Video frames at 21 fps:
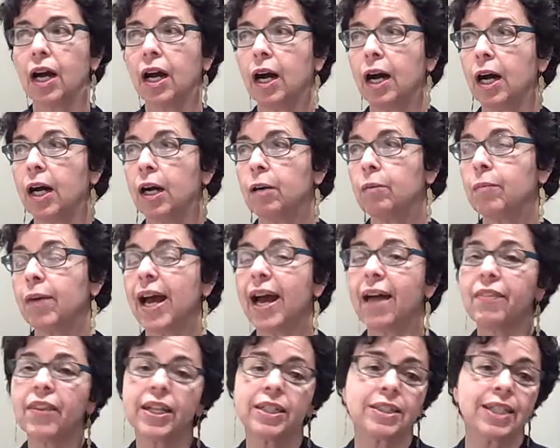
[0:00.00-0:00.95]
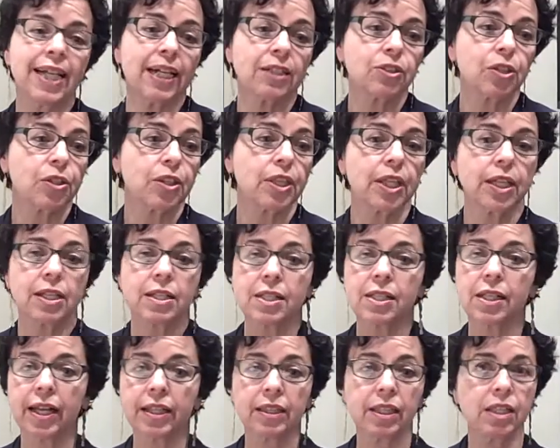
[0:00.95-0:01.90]
Um, and then down to
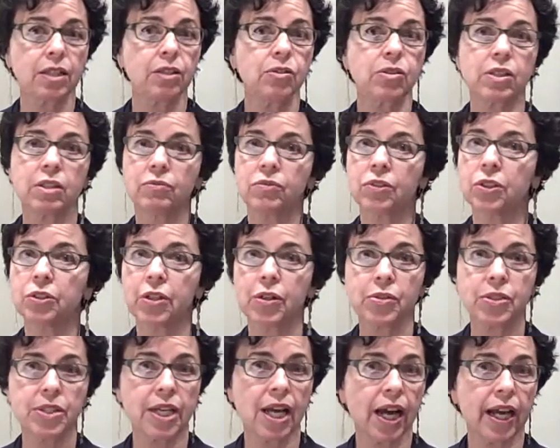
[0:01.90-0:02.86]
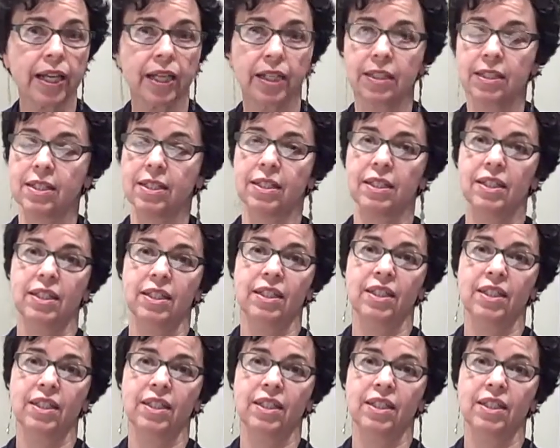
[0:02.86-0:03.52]
things like the use of neuroscience.